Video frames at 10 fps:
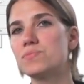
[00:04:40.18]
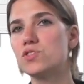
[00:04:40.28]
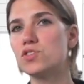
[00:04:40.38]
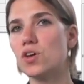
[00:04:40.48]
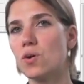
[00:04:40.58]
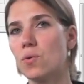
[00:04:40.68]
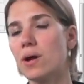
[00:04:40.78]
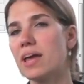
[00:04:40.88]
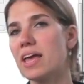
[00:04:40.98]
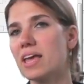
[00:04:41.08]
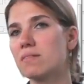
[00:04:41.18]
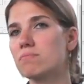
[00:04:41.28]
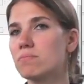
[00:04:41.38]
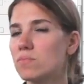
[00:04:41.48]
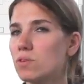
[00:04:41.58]
so
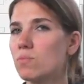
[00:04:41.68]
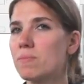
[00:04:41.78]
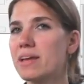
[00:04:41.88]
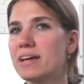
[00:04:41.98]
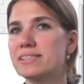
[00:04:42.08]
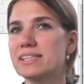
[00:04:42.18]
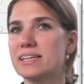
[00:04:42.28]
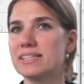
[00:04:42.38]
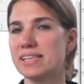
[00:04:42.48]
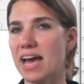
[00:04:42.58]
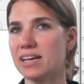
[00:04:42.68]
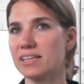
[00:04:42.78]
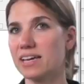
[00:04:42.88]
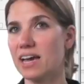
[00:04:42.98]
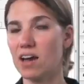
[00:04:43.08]
we may not see
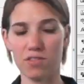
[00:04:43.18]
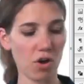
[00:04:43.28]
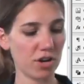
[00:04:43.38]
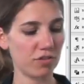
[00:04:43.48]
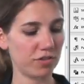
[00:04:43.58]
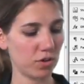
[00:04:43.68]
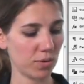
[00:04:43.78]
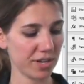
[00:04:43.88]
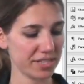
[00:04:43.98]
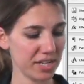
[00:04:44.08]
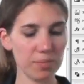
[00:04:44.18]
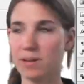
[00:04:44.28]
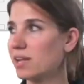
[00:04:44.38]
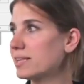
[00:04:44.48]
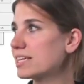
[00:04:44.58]
exactly how the autoflow works here,
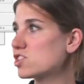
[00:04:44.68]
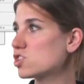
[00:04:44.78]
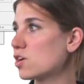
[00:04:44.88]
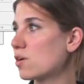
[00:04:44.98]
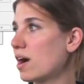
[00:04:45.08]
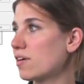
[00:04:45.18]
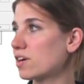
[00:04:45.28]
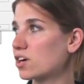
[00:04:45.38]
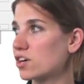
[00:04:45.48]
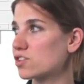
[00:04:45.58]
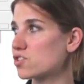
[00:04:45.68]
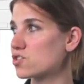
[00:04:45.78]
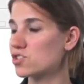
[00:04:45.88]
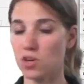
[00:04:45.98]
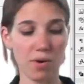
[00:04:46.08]
but I'll at least show you how the
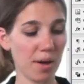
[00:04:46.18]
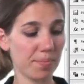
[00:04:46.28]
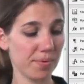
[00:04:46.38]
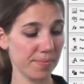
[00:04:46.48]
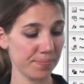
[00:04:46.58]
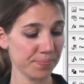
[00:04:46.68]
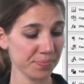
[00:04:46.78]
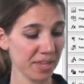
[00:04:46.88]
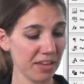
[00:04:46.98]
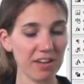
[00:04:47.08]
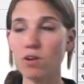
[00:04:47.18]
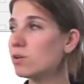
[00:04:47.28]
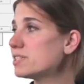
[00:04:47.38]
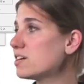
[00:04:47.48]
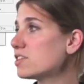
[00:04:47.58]
cursors show up. If I
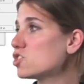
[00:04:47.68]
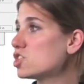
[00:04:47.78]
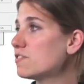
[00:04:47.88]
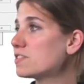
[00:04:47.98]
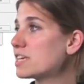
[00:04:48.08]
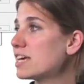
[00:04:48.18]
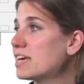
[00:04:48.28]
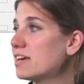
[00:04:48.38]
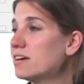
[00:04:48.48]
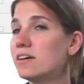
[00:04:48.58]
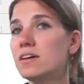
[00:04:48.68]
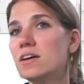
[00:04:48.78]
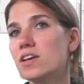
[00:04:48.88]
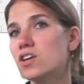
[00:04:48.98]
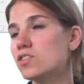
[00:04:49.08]
hold down the Shift key,
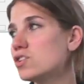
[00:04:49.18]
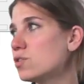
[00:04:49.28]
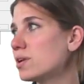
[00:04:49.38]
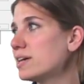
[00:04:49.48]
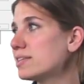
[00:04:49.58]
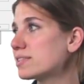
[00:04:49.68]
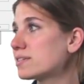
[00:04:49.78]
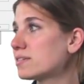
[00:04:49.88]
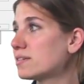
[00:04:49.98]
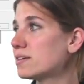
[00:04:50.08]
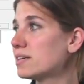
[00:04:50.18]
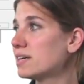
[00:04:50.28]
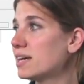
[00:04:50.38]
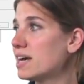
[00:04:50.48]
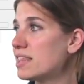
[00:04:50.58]
you'll notice
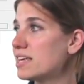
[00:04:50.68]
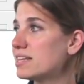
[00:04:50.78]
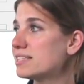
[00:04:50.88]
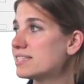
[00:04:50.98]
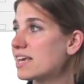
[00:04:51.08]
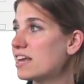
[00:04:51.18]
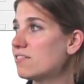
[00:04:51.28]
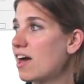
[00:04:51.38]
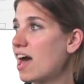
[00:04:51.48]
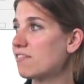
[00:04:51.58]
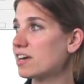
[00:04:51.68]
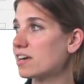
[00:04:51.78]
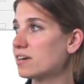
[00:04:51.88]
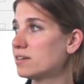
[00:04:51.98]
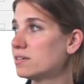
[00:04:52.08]
that instead of
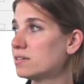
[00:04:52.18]
having